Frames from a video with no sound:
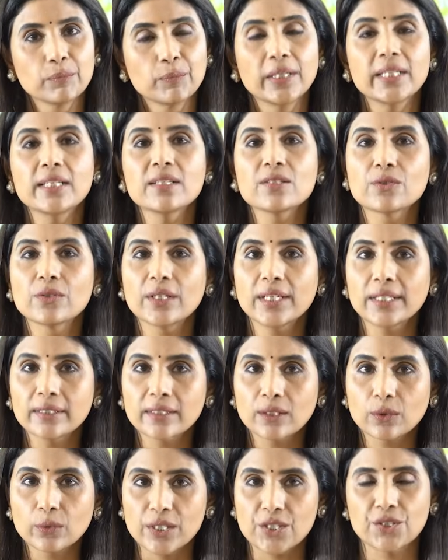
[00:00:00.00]
please read
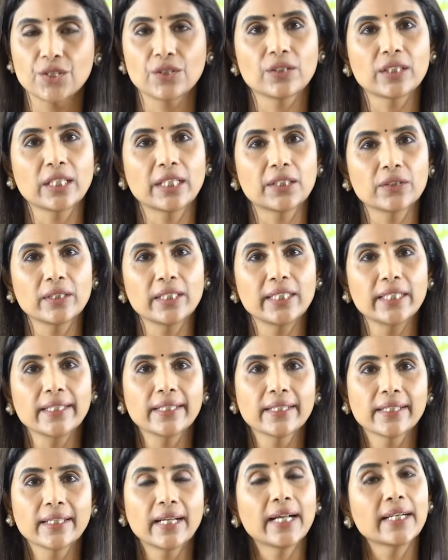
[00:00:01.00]
the question thoroughly
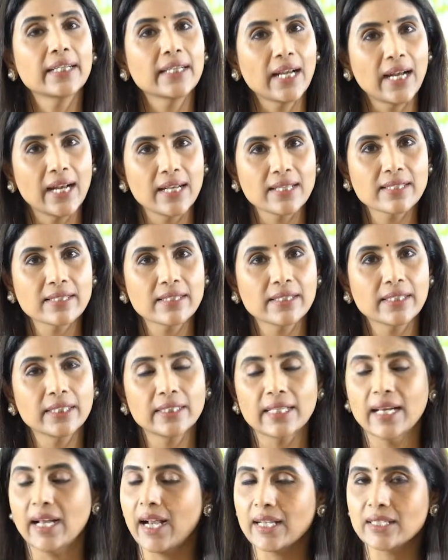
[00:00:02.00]
and answer
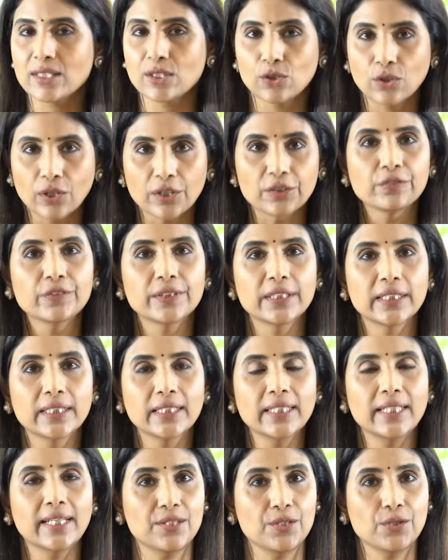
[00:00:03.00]
it as
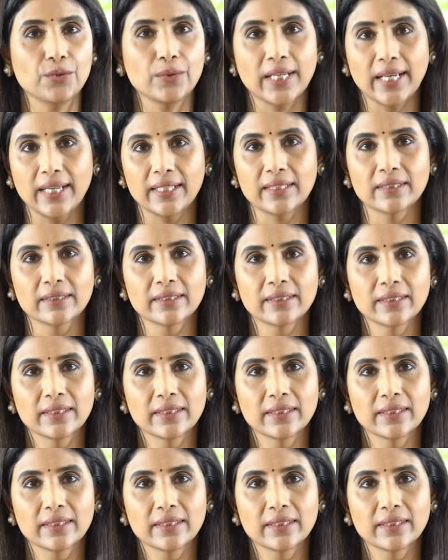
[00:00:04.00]
confidently as you can.